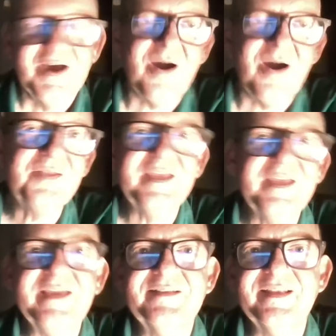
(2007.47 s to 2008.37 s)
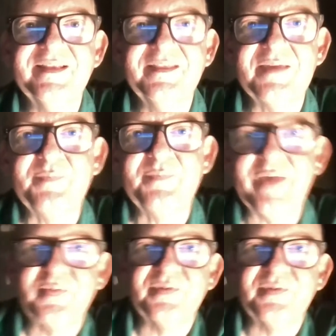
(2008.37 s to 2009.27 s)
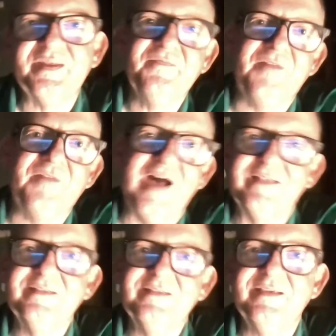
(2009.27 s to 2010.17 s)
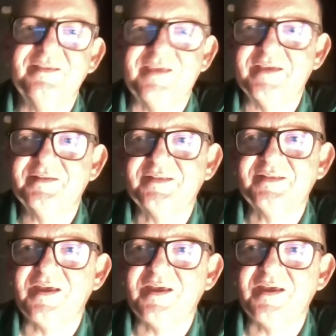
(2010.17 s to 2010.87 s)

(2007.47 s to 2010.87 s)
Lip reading: Harley eats anything paper that he finds. He thinks